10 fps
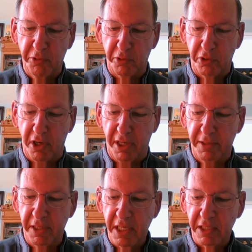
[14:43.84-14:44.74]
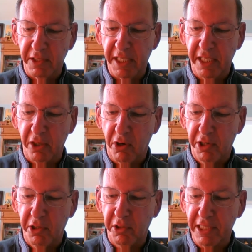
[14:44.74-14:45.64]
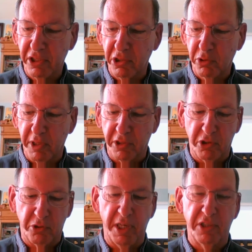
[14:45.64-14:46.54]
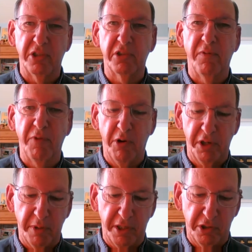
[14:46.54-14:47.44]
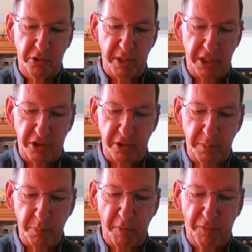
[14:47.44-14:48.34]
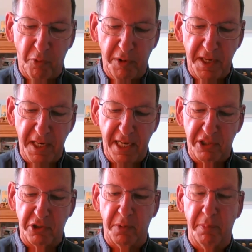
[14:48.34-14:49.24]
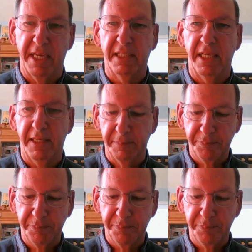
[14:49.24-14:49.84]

law, linking auto license registration to voting registration before the national mandate.